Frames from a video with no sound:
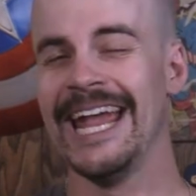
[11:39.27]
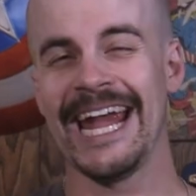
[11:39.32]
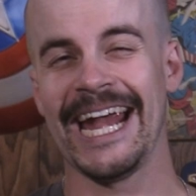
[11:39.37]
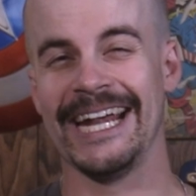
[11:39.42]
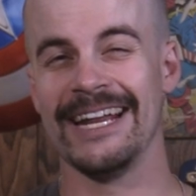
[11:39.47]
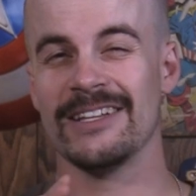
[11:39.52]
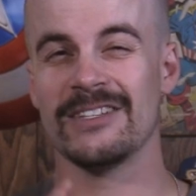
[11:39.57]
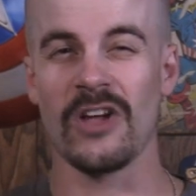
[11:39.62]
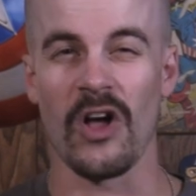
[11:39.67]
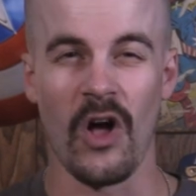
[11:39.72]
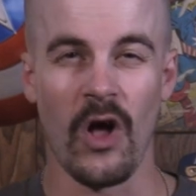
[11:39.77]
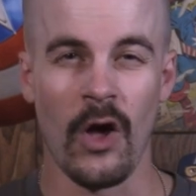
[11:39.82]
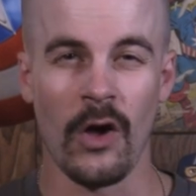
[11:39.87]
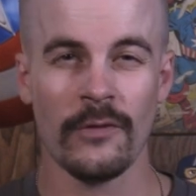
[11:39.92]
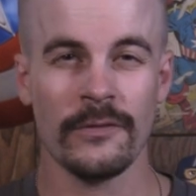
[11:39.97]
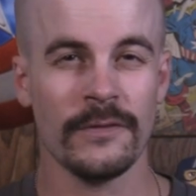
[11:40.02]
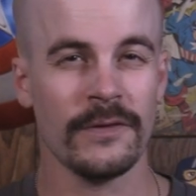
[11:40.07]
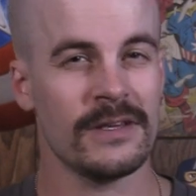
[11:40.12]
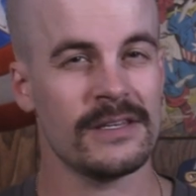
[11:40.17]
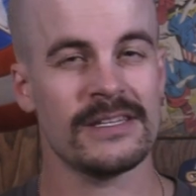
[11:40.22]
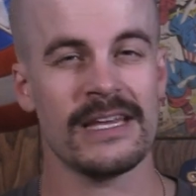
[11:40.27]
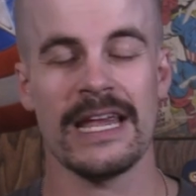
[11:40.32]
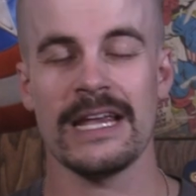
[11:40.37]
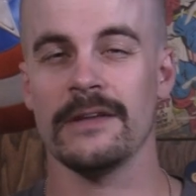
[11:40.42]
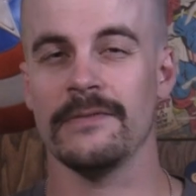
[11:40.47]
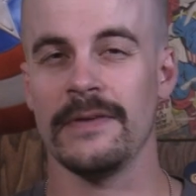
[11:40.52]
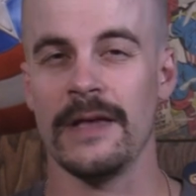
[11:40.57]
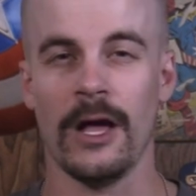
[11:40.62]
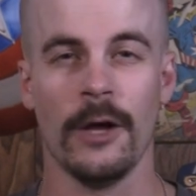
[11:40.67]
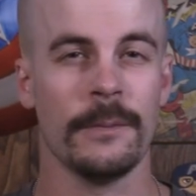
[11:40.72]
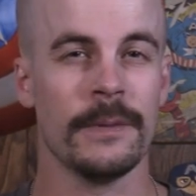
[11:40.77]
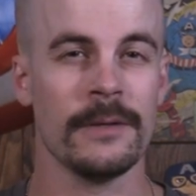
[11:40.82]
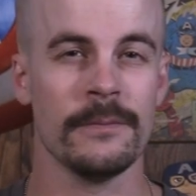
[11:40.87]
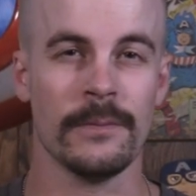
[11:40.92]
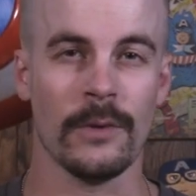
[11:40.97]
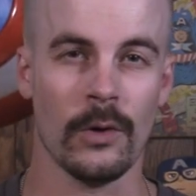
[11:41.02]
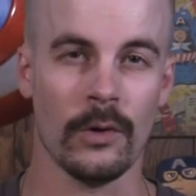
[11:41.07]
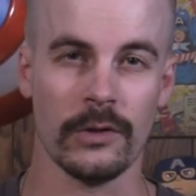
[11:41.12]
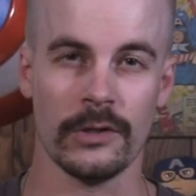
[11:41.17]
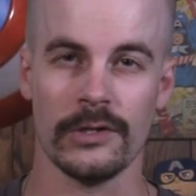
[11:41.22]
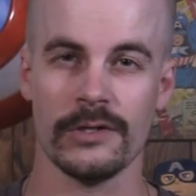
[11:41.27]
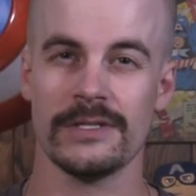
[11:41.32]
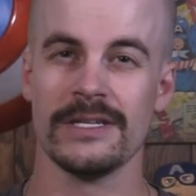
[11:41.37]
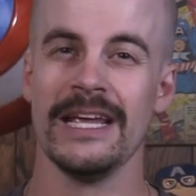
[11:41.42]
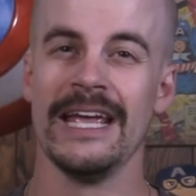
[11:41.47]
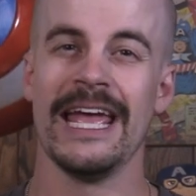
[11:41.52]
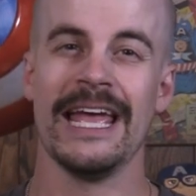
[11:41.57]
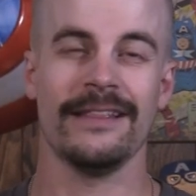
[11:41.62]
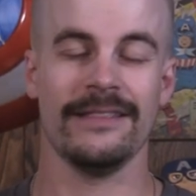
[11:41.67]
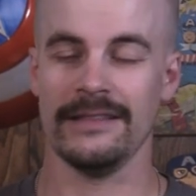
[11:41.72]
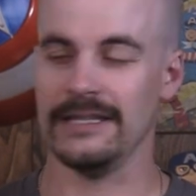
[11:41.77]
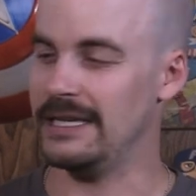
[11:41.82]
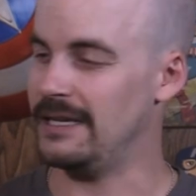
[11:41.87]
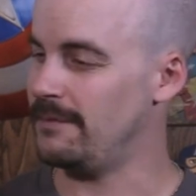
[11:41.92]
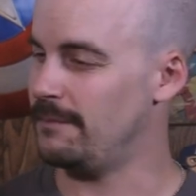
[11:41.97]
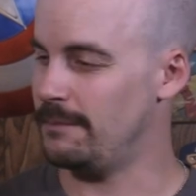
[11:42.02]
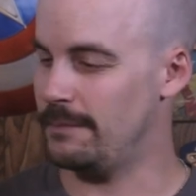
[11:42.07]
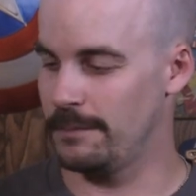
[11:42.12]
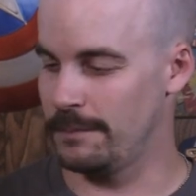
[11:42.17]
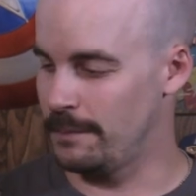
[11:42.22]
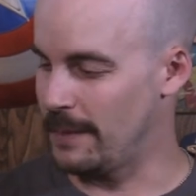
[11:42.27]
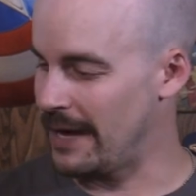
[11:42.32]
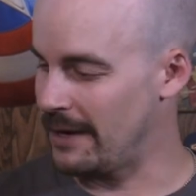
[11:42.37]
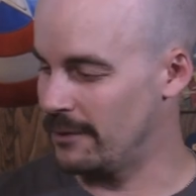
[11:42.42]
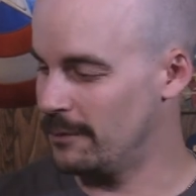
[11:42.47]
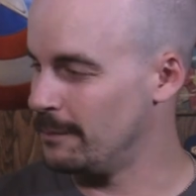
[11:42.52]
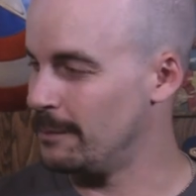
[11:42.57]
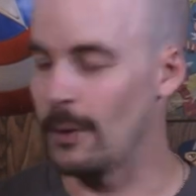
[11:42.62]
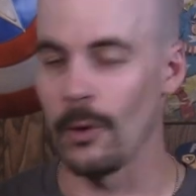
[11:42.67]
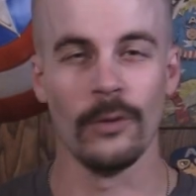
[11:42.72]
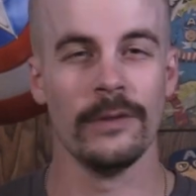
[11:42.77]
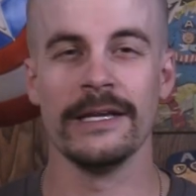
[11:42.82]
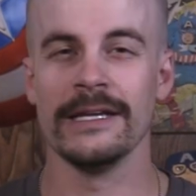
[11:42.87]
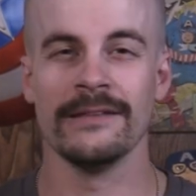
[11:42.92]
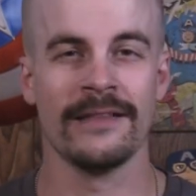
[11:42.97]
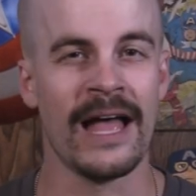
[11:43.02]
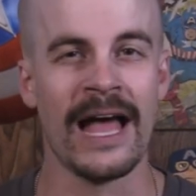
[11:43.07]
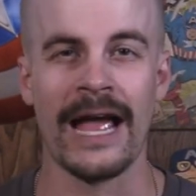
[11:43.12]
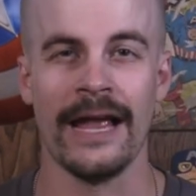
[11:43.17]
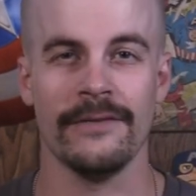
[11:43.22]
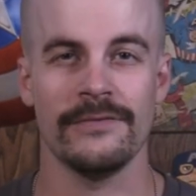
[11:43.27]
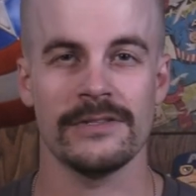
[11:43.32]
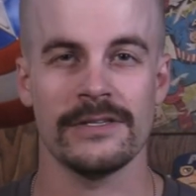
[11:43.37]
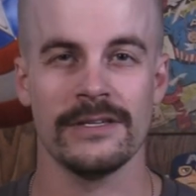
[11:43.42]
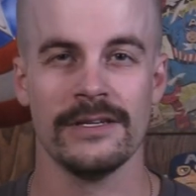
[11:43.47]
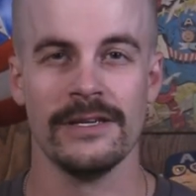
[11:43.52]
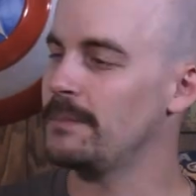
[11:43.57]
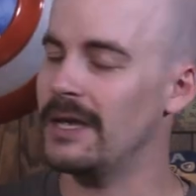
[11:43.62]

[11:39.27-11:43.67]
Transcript: and it's all for the sake of helping bowlers lead better bowling lives.